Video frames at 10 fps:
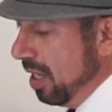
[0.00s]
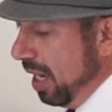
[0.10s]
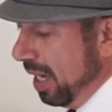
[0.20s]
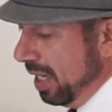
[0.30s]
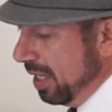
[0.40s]

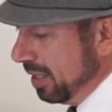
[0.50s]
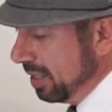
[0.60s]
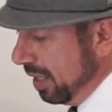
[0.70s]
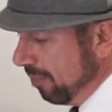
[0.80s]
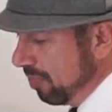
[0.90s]

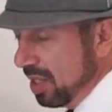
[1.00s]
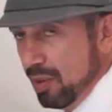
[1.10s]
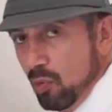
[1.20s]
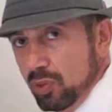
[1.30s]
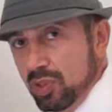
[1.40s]
And
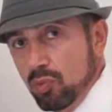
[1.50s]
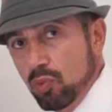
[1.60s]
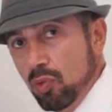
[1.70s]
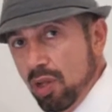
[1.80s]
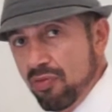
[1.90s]
the
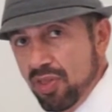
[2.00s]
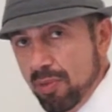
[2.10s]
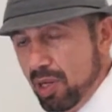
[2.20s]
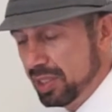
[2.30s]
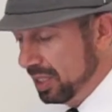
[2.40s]
rule of
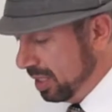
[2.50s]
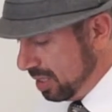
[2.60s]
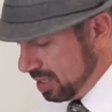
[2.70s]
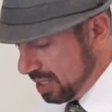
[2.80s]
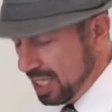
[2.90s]
thumb on
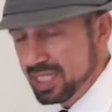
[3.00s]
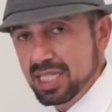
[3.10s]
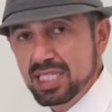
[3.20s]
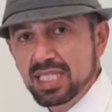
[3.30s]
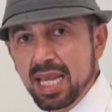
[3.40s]
these is the
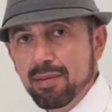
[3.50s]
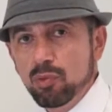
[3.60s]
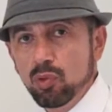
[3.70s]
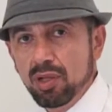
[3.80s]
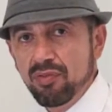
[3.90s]
same
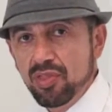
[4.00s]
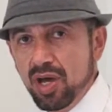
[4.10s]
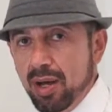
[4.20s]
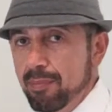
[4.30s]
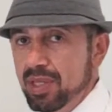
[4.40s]
rule of
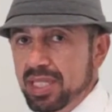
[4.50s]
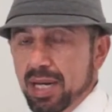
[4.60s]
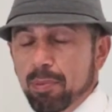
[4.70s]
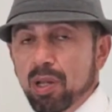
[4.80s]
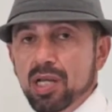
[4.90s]
thumb that
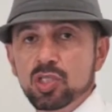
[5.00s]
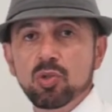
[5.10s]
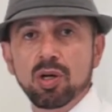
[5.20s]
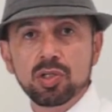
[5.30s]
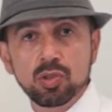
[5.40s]
applies
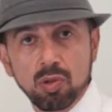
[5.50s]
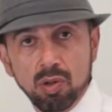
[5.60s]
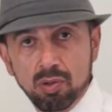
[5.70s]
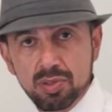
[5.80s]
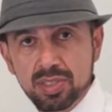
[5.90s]
to our
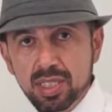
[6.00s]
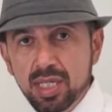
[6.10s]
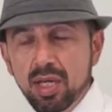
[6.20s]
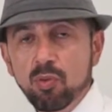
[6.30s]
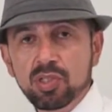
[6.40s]
scrolls,
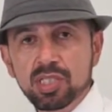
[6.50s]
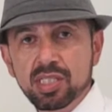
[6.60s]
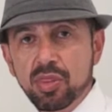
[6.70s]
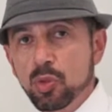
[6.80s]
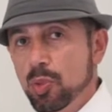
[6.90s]
which is
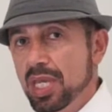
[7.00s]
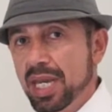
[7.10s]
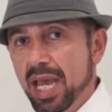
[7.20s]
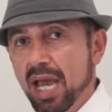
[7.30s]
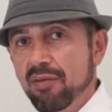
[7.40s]
the
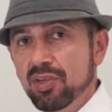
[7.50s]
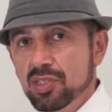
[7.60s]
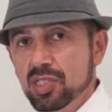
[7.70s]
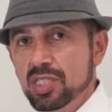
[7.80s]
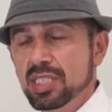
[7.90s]
3.5
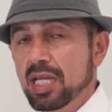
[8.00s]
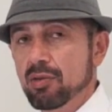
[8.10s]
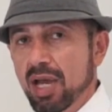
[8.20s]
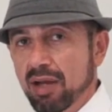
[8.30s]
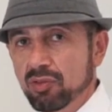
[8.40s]
inches that you
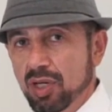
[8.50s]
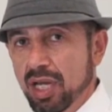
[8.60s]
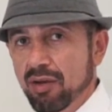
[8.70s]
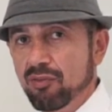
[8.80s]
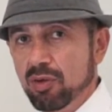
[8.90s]
have to
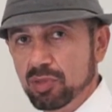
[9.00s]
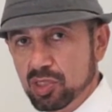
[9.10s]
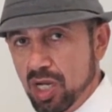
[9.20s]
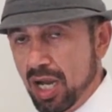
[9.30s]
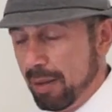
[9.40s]
have from the
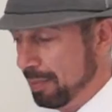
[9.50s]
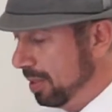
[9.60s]
top.